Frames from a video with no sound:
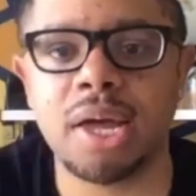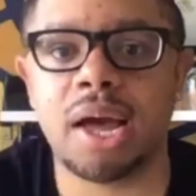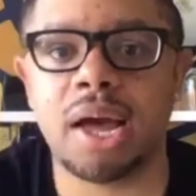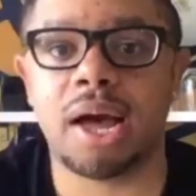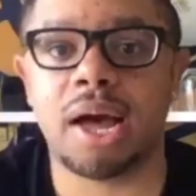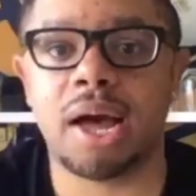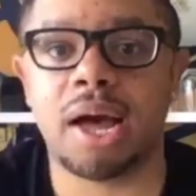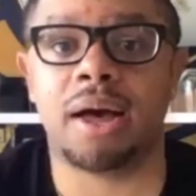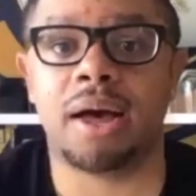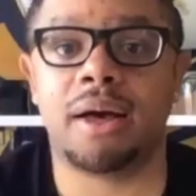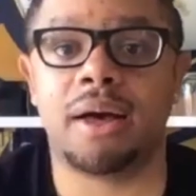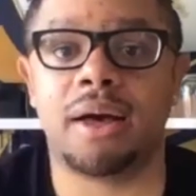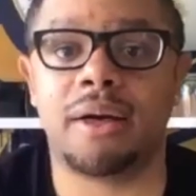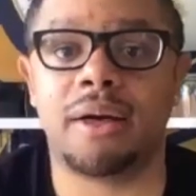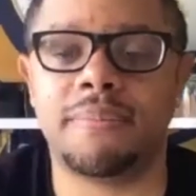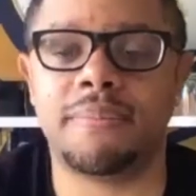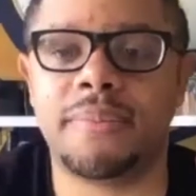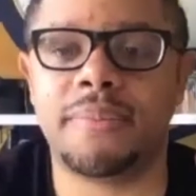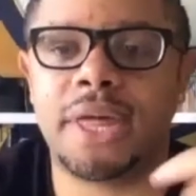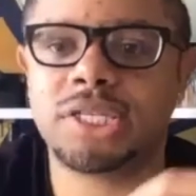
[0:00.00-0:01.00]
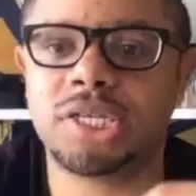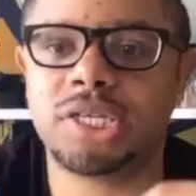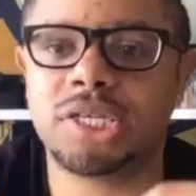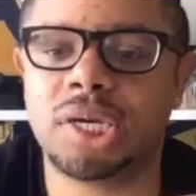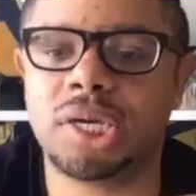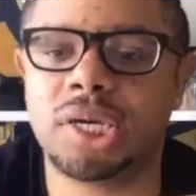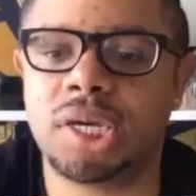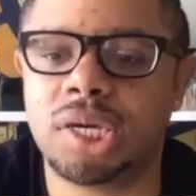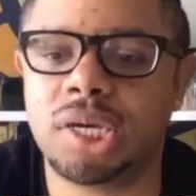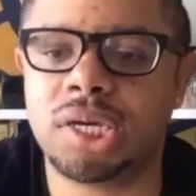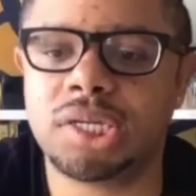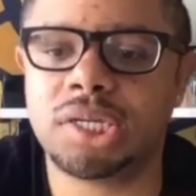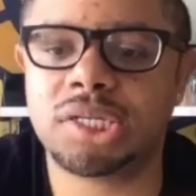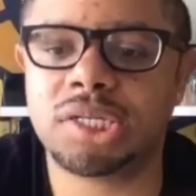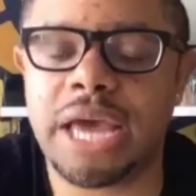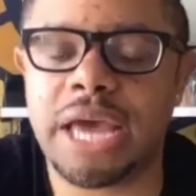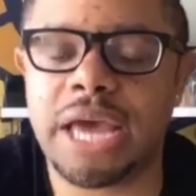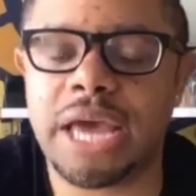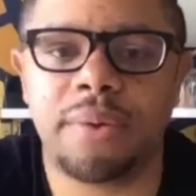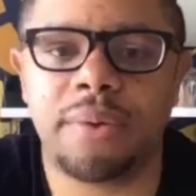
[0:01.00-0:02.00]
us to see how
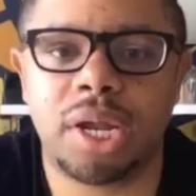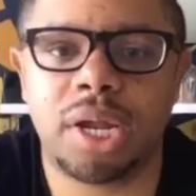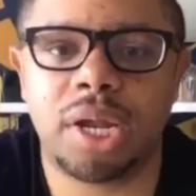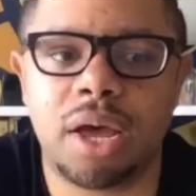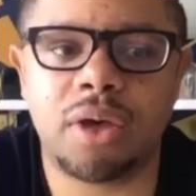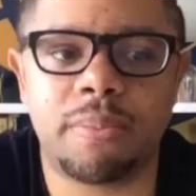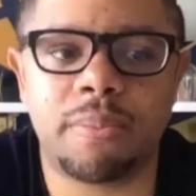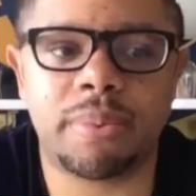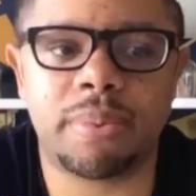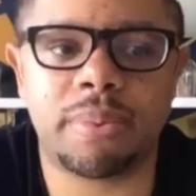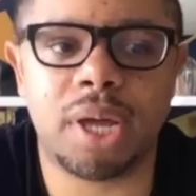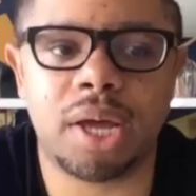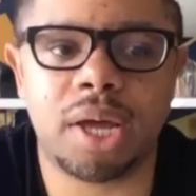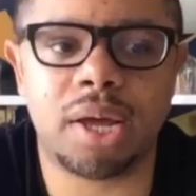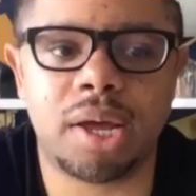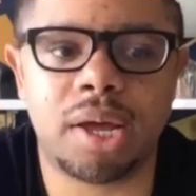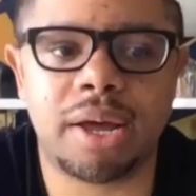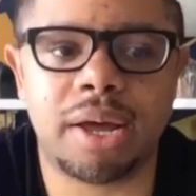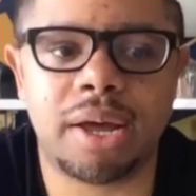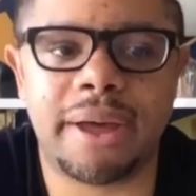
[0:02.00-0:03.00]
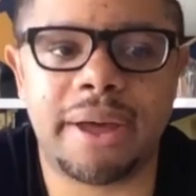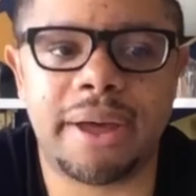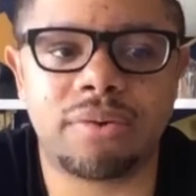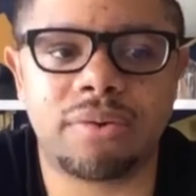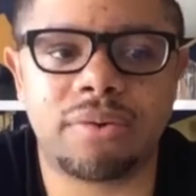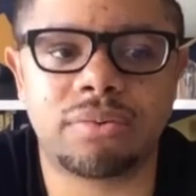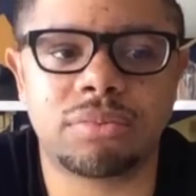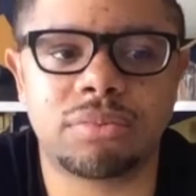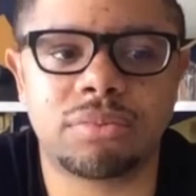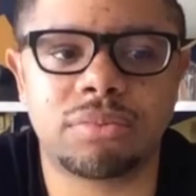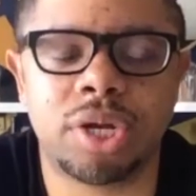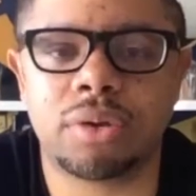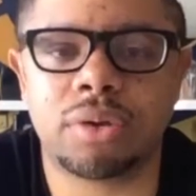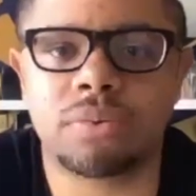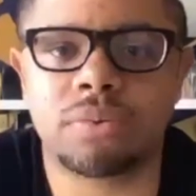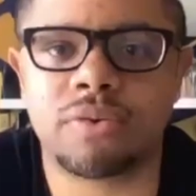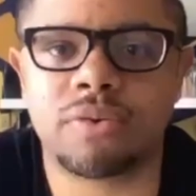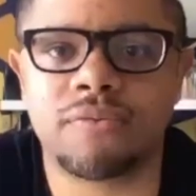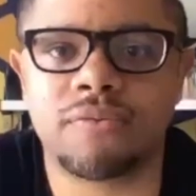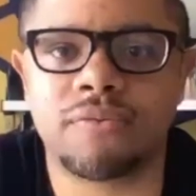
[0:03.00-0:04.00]
we can help about,
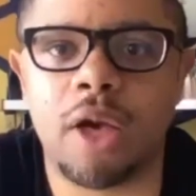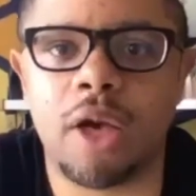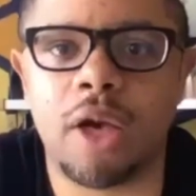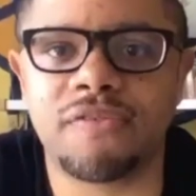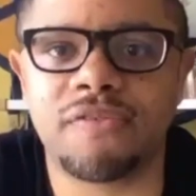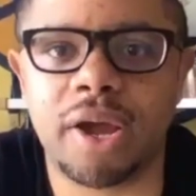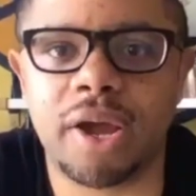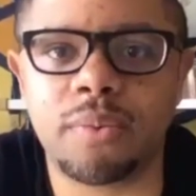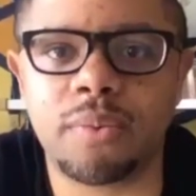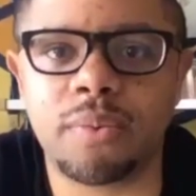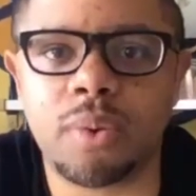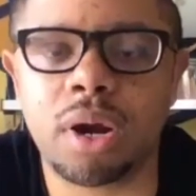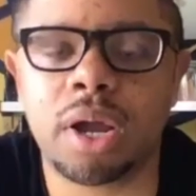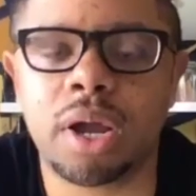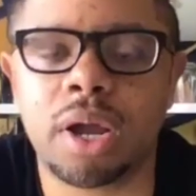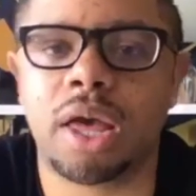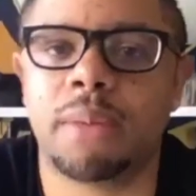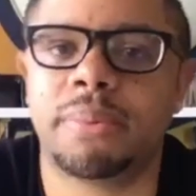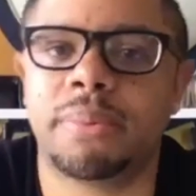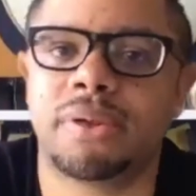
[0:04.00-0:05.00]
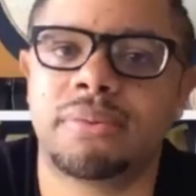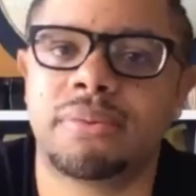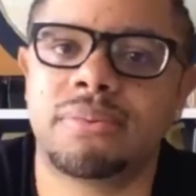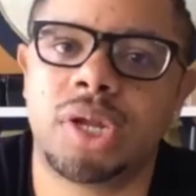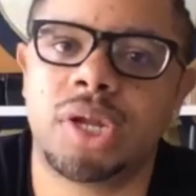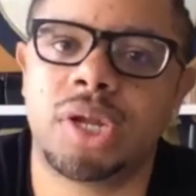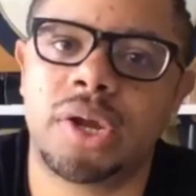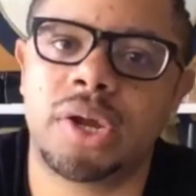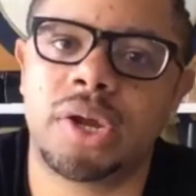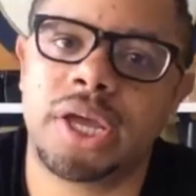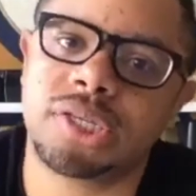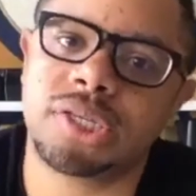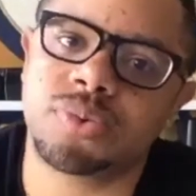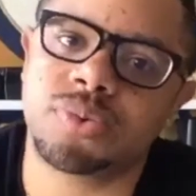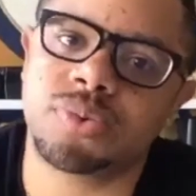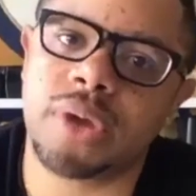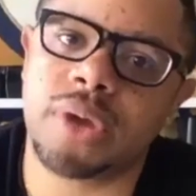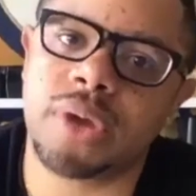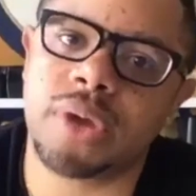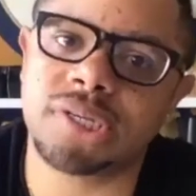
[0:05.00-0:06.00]
helping find work, helping, get
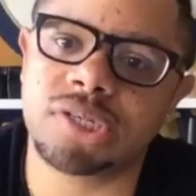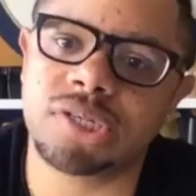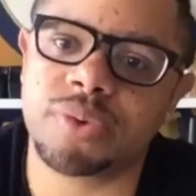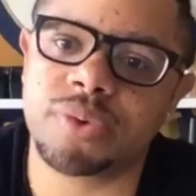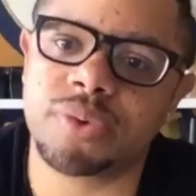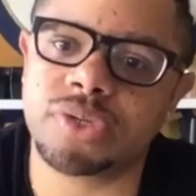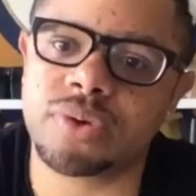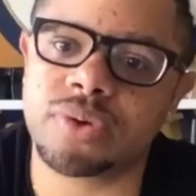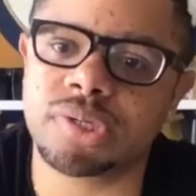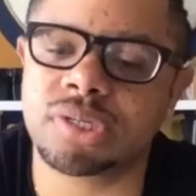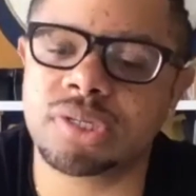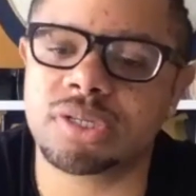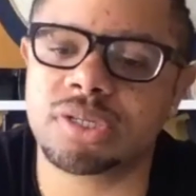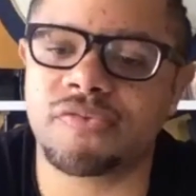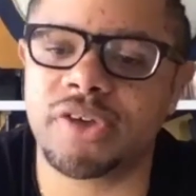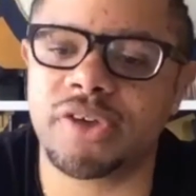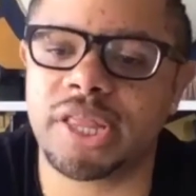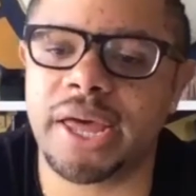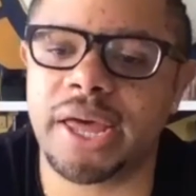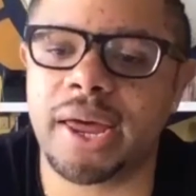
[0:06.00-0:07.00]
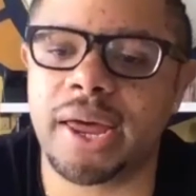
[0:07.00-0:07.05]
access to resources and stuff like that.